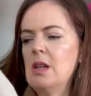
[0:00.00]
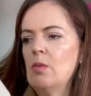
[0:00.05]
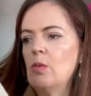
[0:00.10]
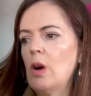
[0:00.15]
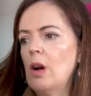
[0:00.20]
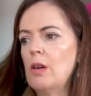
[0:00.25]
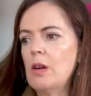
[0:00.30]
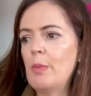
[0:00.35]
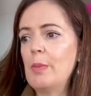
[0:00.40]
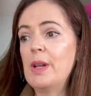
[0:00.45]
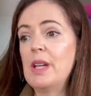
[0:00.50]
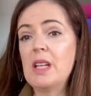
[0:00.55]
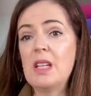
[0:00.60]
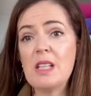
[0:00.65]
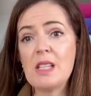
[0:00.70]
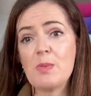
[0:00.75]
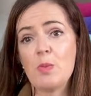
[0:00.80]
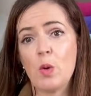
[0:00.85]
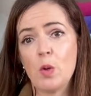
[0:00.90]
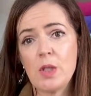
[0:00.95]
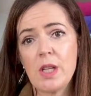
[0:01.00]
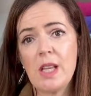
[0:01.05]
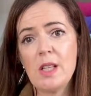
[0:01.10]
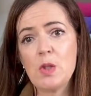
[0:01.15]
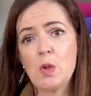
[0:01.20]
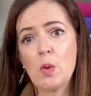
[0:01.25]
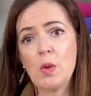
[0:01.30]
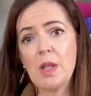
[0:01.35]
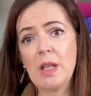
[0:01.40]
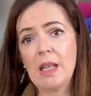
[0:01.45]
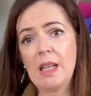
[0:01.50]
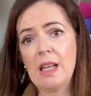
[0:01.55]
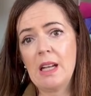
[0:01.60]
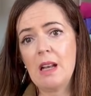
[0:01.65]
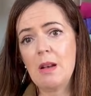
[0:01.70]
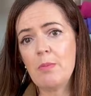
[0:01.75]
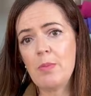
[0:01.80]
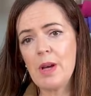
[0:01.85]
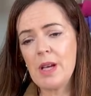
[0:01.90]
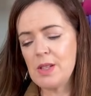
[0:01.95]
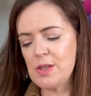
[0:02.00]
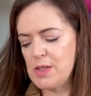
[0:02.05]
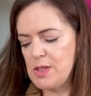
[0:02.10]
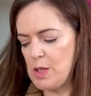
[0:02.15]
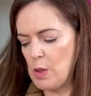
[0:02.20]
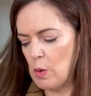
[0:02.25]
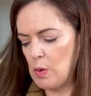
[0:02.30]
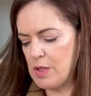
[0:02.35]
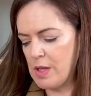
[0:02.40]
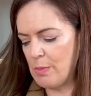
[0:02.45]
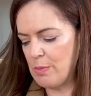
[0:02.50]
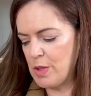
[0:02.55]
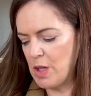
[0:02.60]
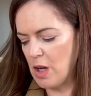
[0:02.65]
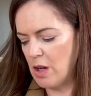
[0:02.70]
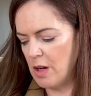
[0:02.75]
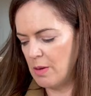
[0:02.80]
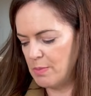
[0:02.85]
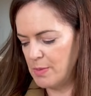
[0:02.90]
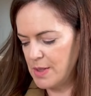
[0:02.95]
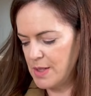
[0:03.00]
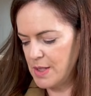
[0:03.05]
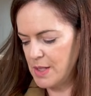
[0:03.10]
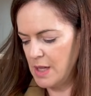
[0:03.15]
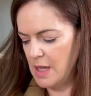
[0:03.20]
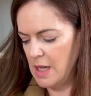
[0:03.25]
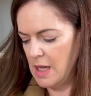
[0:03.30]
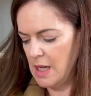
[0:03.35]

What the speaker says: Well, I mean, it is more tencel than linen, but still sometimes